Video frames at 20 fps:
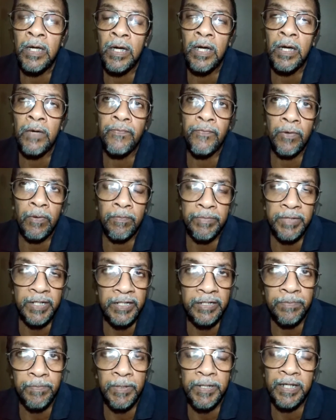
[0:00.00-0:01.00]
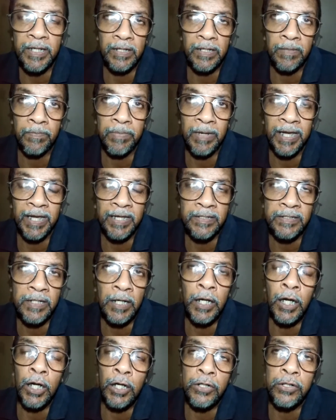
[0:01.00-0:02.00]
from this particular place
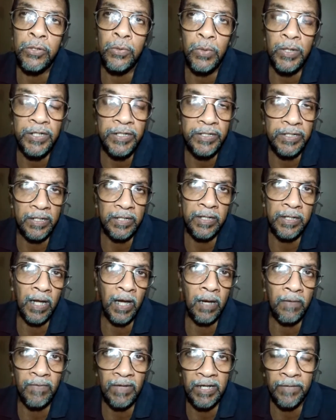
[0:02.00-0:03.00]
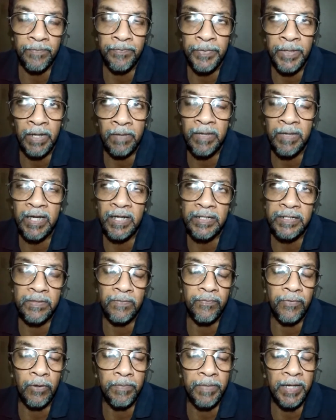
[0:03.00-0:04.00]
towards Navala, because
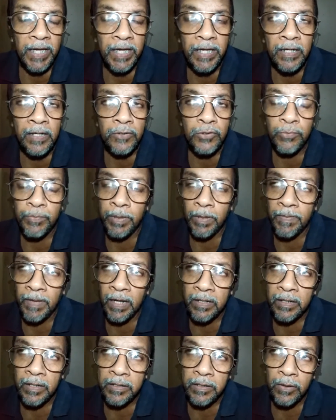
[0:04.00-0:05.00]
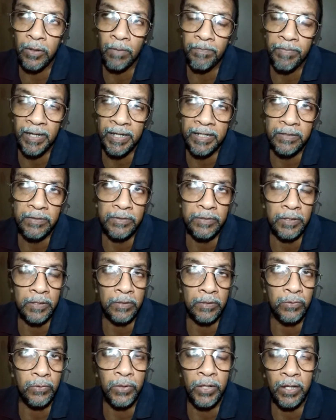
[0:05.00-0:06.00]
from here Supermarket Complex
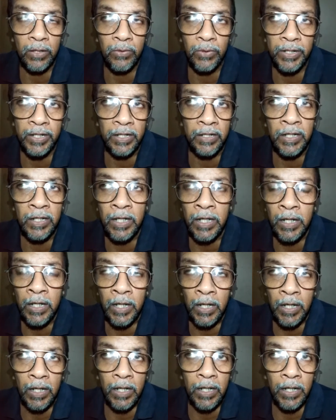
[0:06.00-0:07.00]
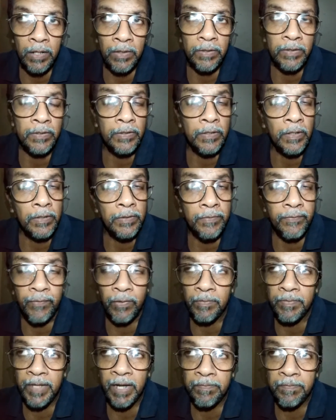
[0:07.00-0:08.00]
Nugegoda,
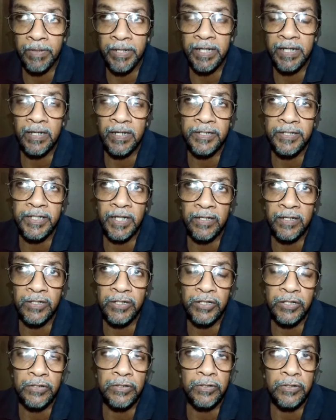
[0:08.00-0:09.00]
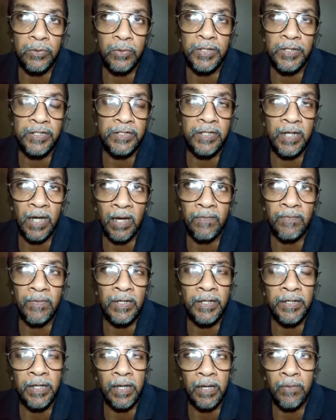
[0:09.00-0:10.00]
from that particular junction towards
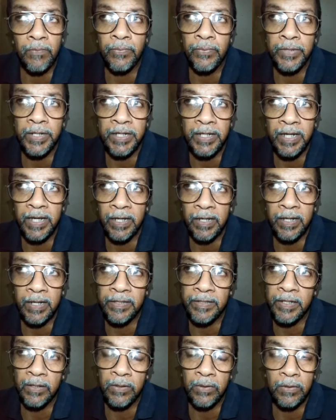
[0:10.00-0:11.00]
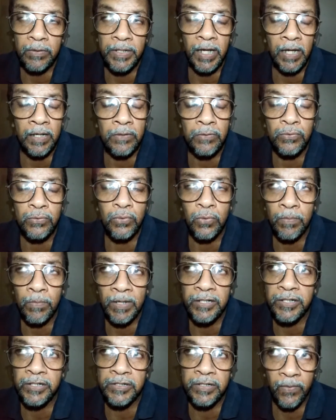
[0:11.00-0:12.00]
Navala, every day there are so
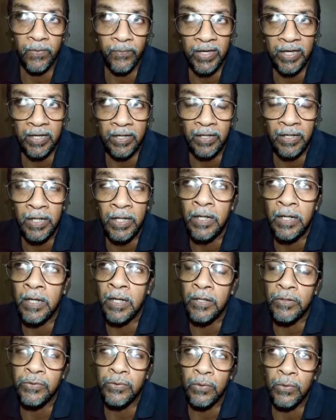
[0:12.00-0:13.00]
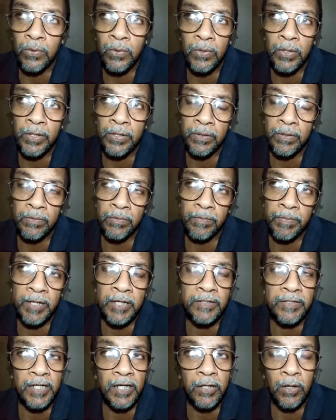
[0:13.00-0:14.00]
much traffic. So
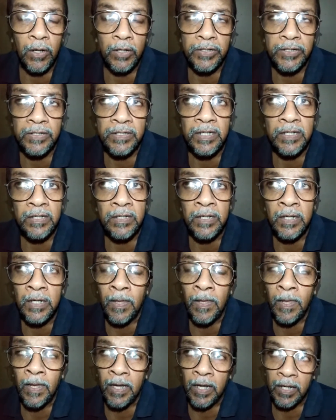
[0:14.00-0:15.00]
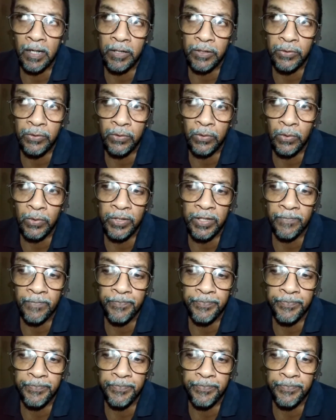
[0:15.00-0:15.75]
because across the the